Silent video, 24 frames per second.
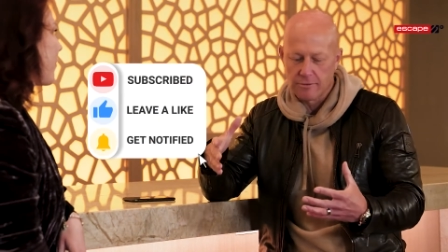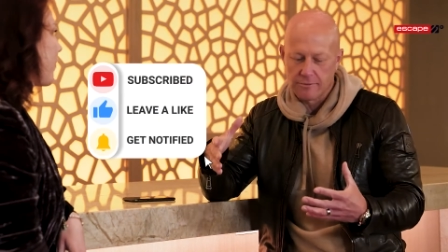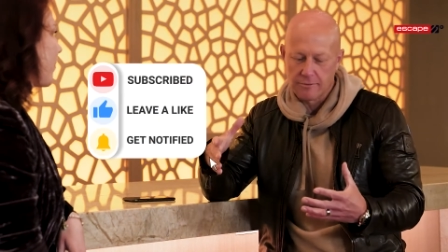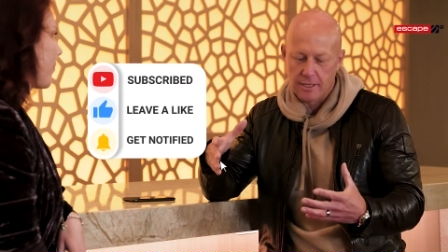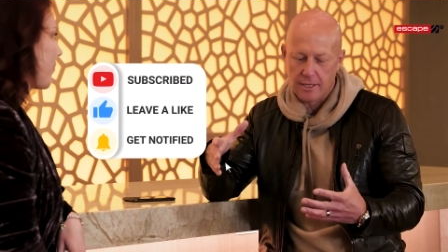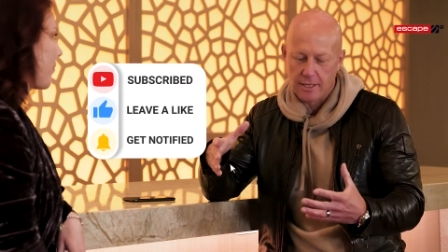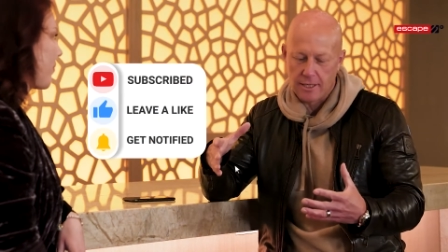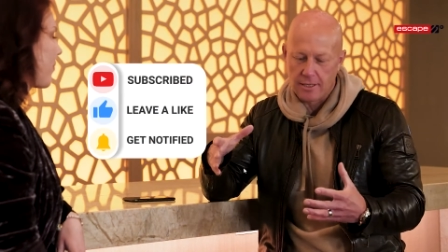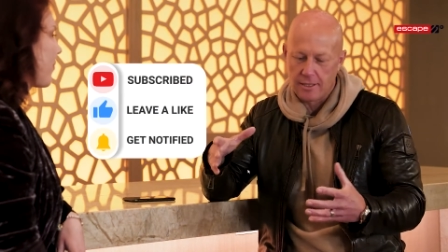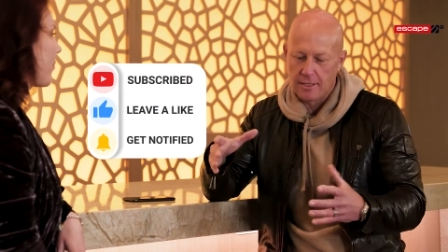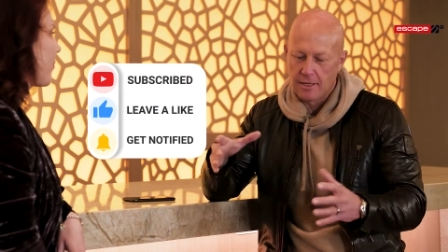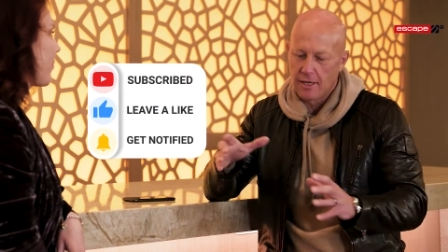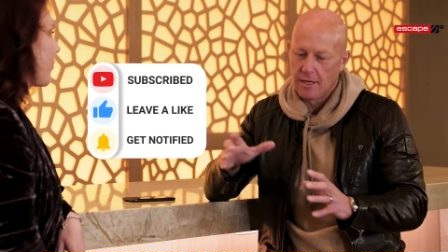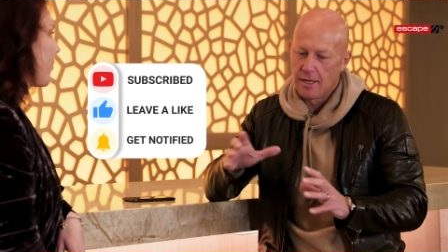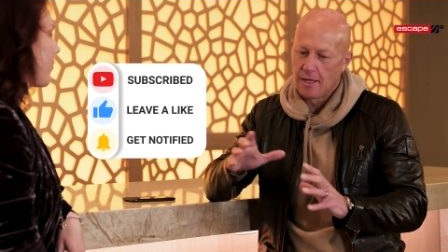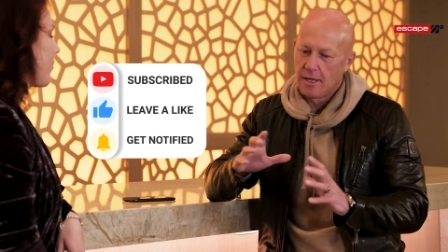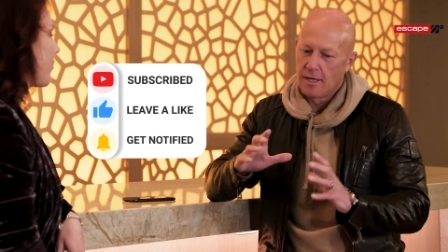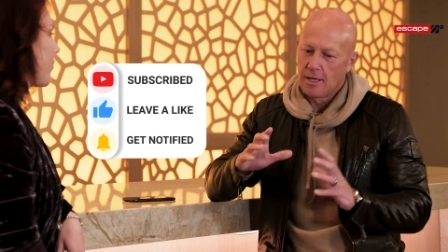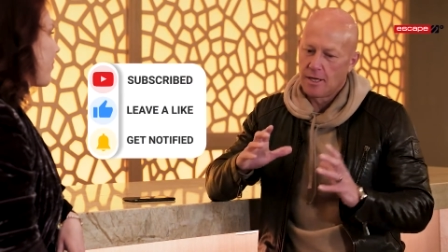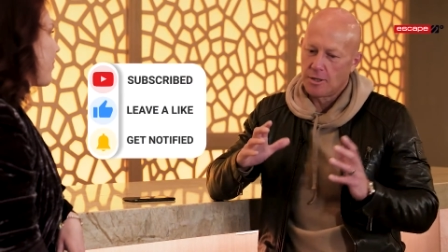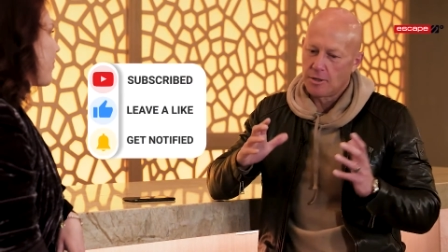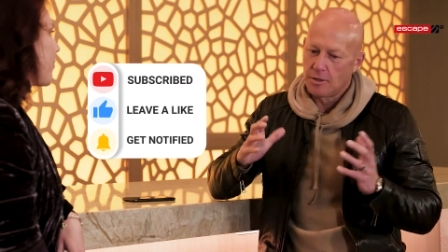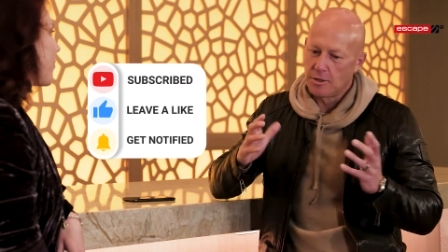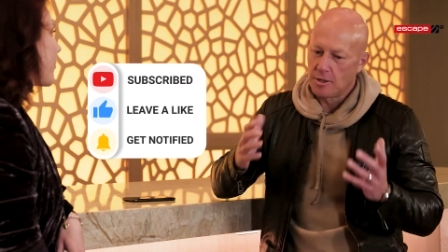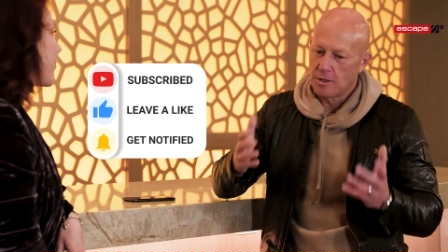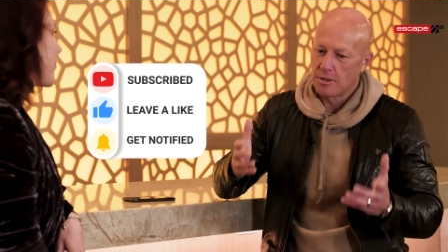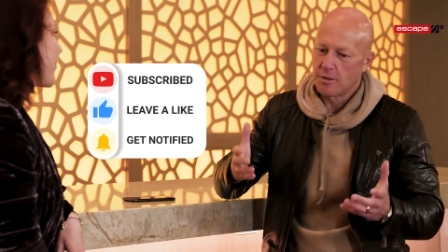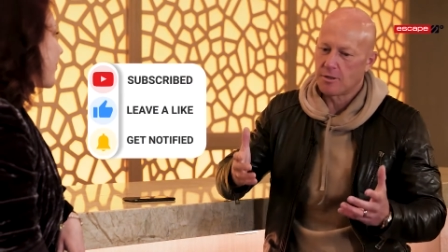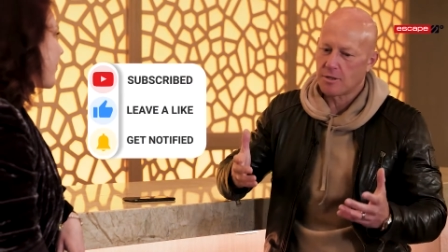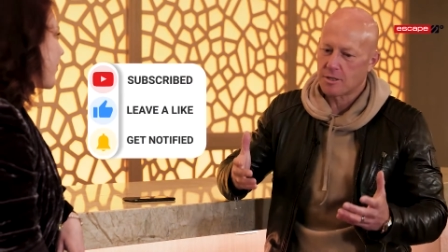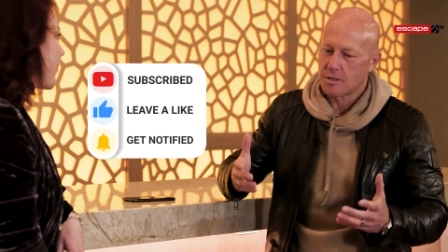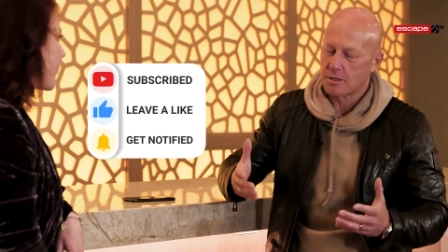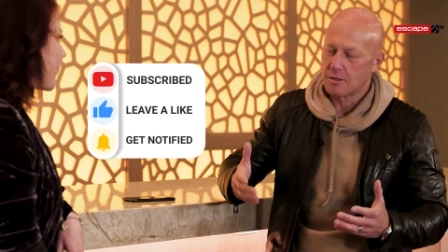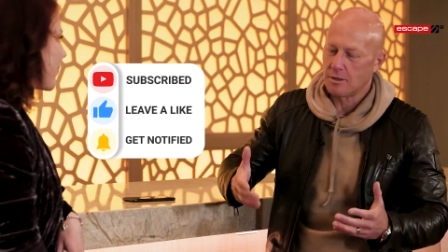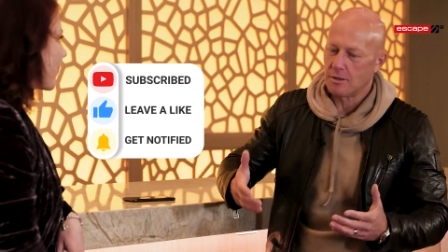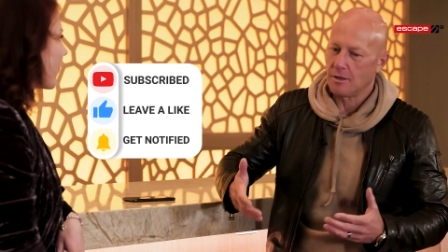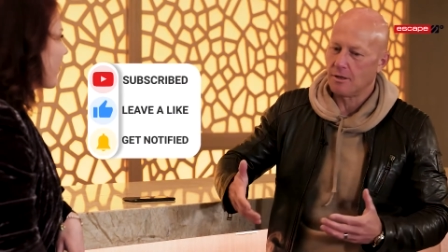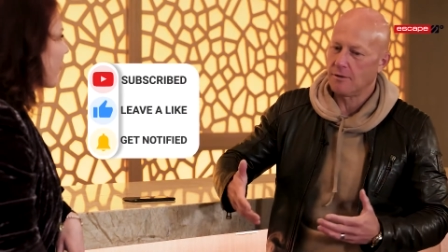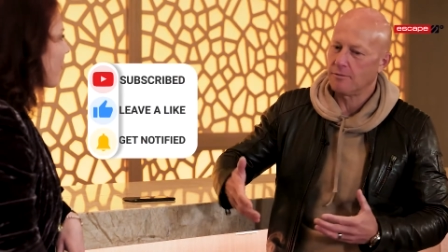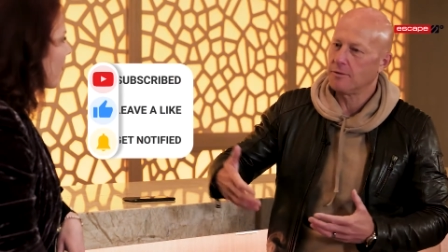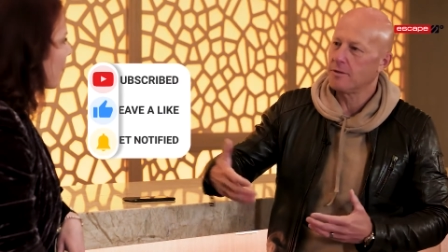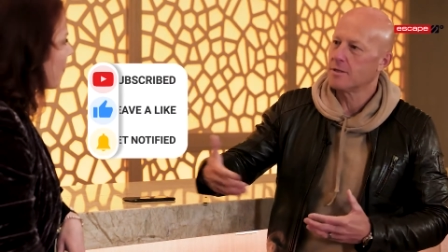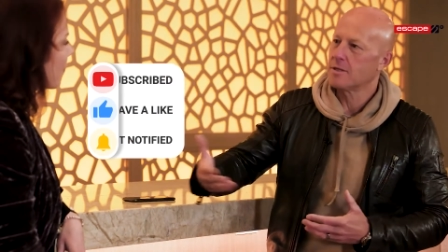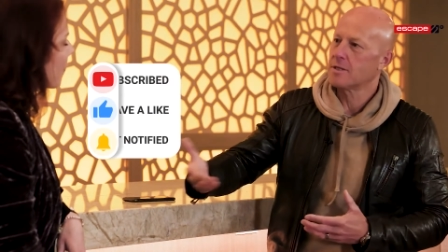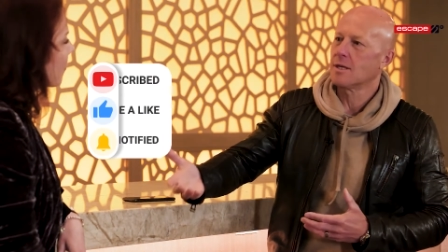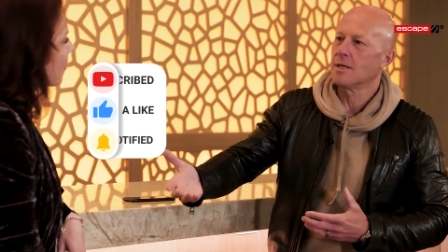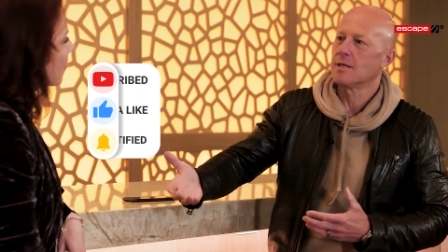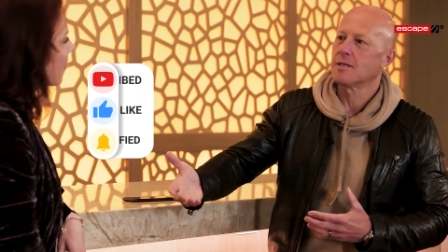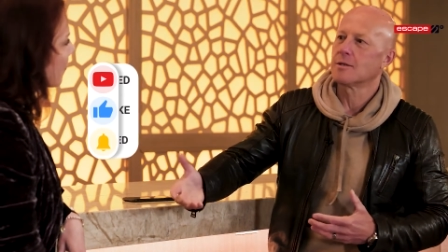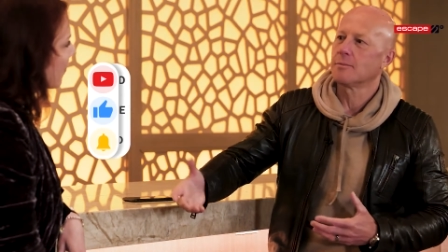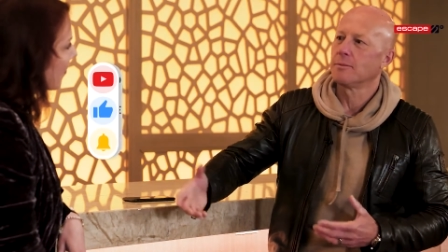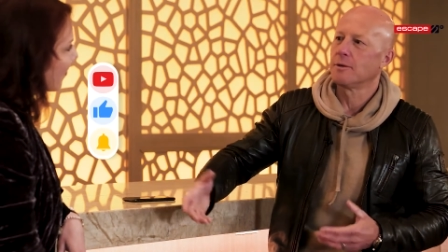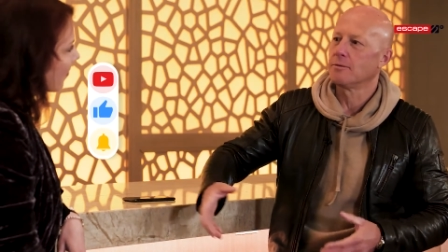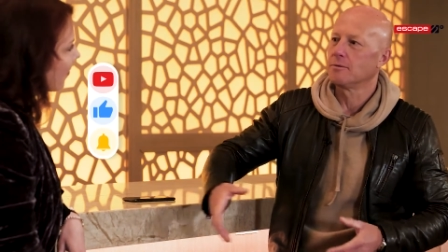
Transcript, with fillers: of a yoga studio, if you said to me,